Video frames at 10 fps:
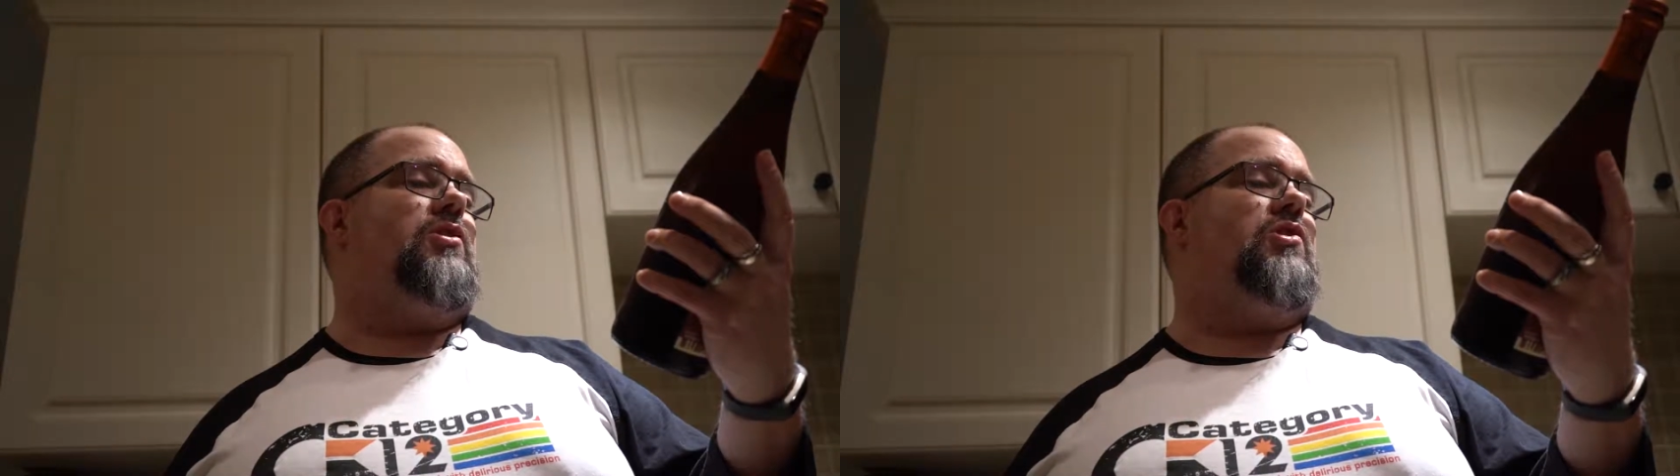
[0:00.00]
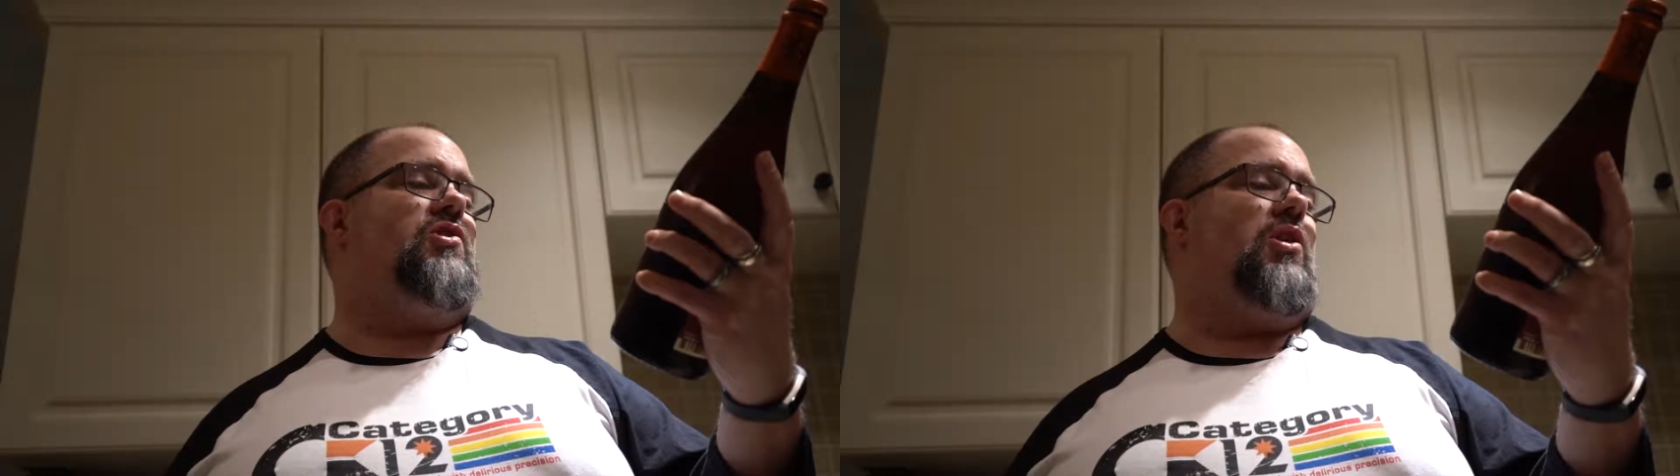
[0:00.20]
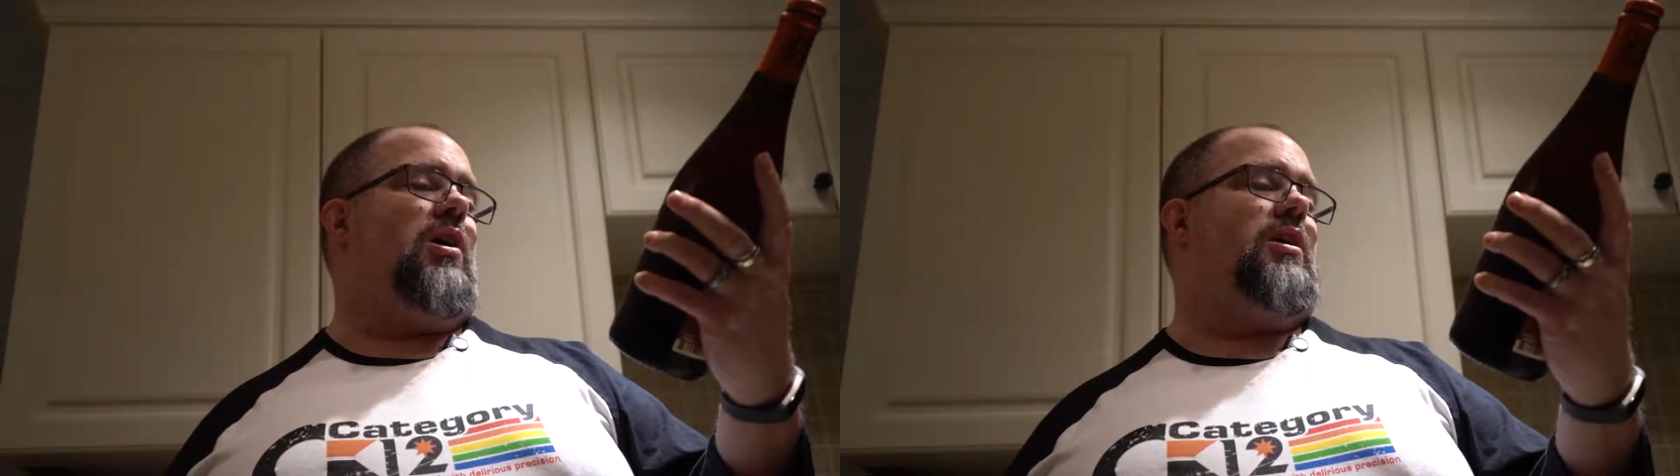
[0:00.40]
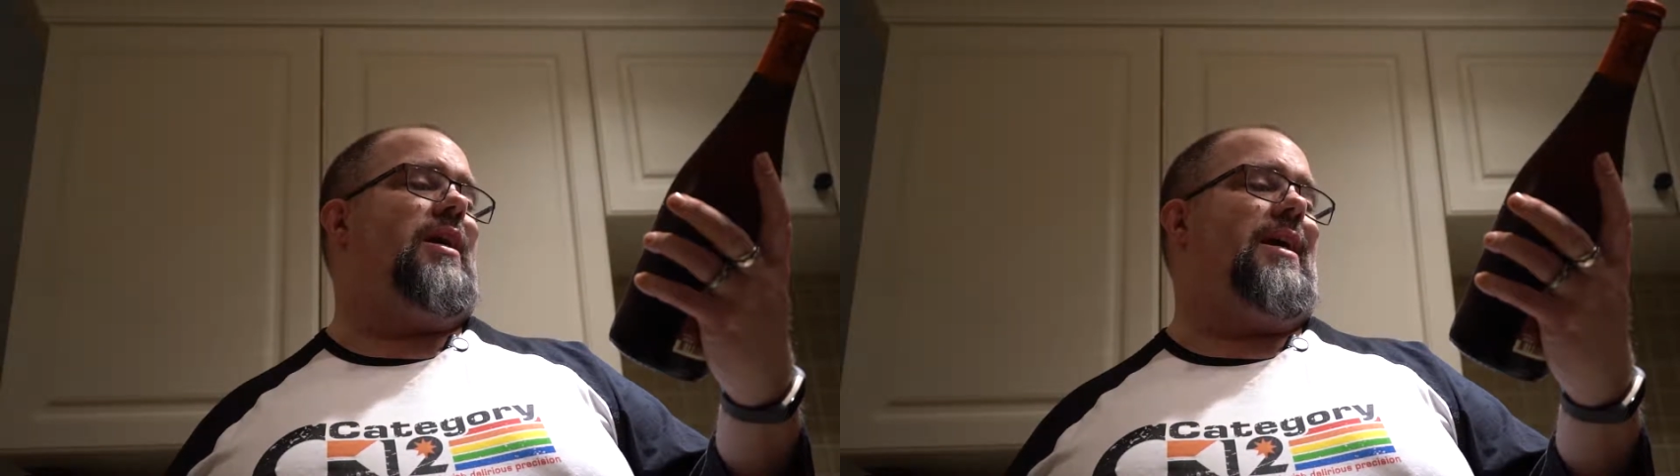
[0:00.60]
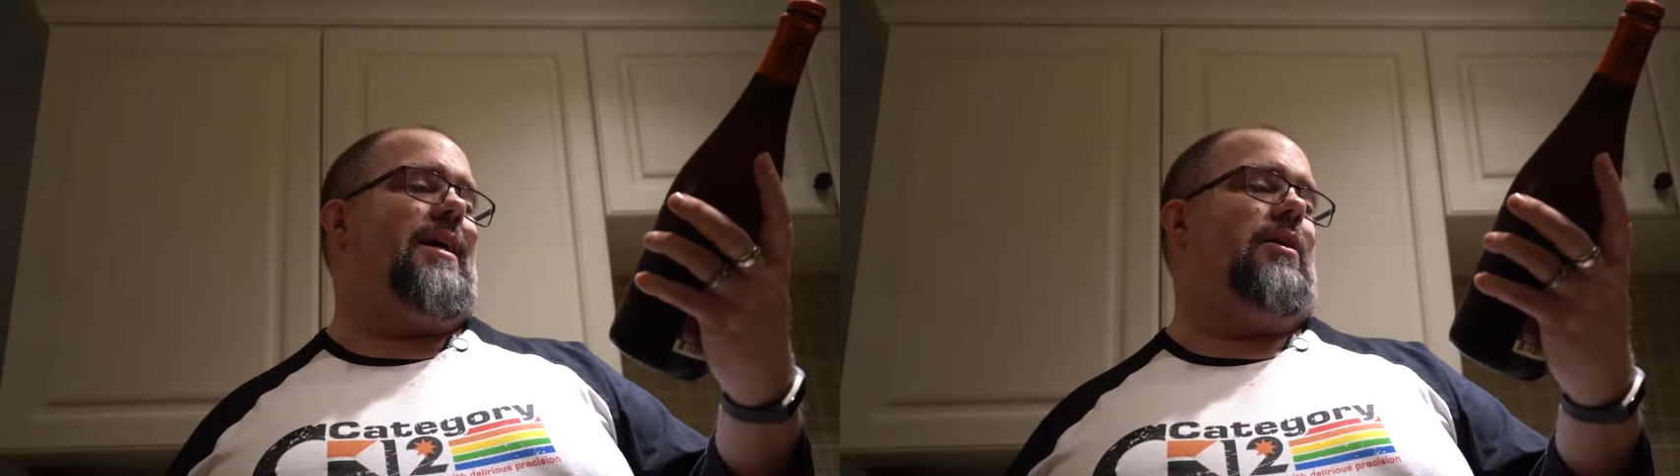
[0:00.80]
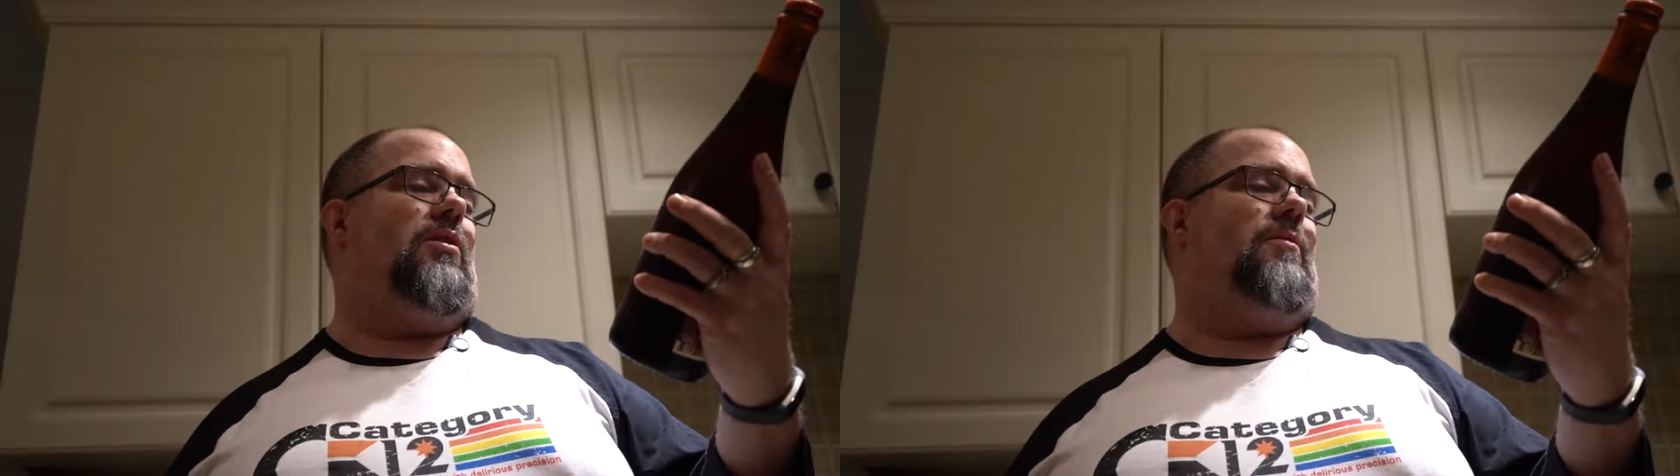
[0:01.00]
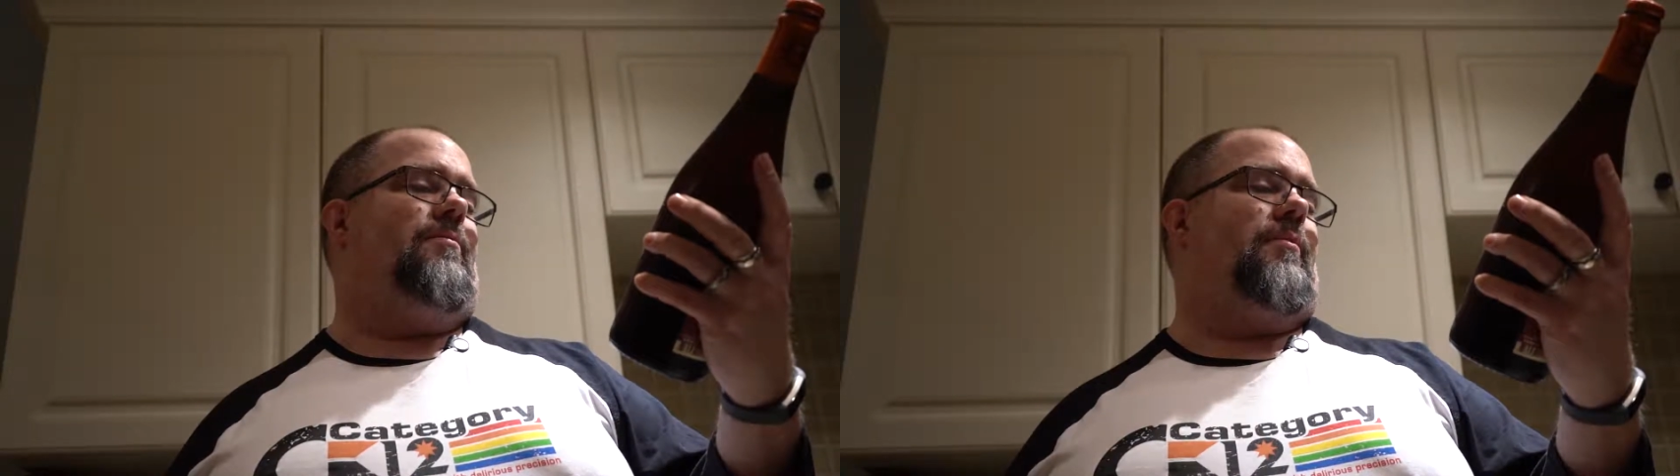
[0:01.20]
Stock Ale.